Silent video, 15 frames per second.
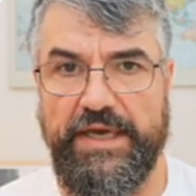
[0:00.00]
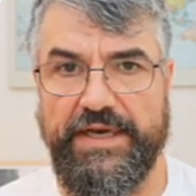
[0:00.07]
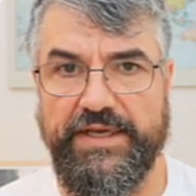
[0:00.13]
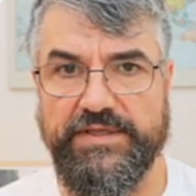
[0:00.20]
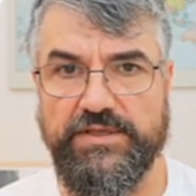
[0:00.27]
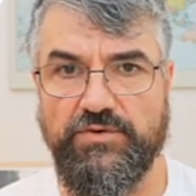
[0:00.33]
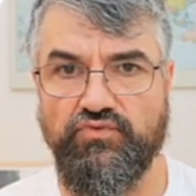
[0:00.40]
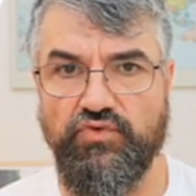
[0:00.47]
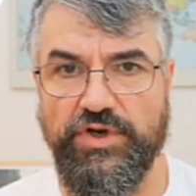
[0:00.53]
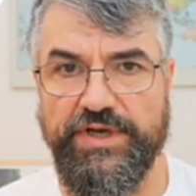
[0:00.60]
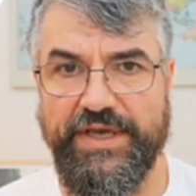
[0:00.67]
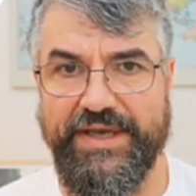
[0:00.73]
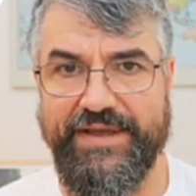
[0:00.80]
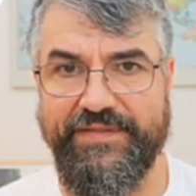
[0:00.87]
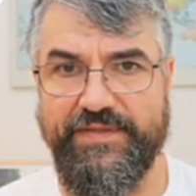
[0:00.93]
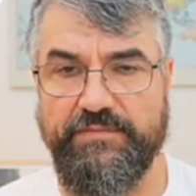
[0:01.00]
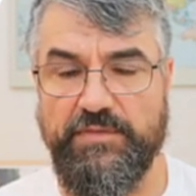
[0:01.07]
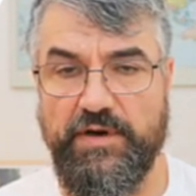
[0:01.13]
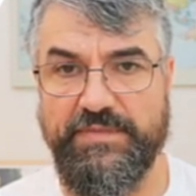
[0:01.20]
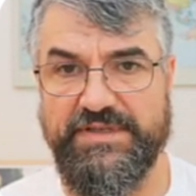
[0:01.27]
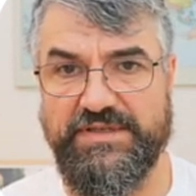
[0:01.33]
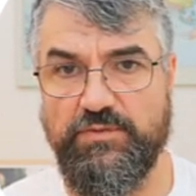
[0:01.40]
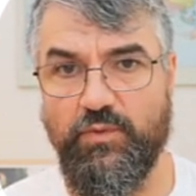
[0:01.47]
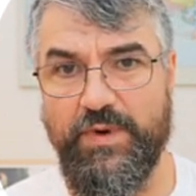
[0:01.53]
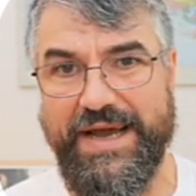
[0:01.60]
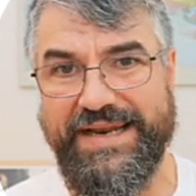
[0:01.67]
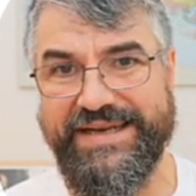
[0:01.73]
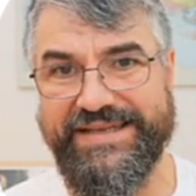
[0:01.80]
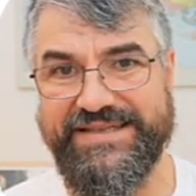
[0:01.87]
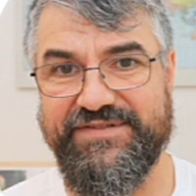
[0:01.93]
running at the moment.
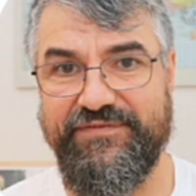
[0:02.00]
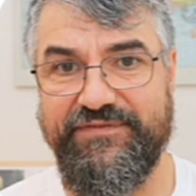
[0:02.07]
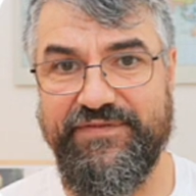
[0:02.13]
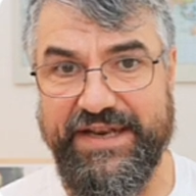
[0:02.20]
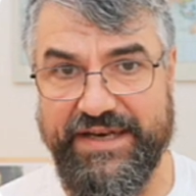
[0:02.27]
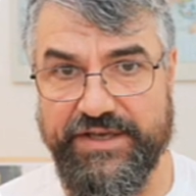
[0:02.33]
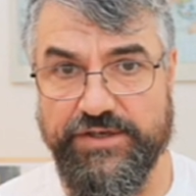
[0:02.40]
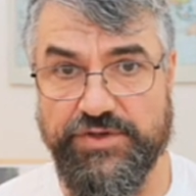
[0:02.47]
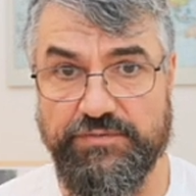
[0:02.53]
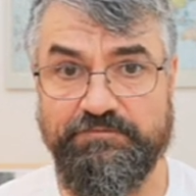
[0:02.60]
When it finish,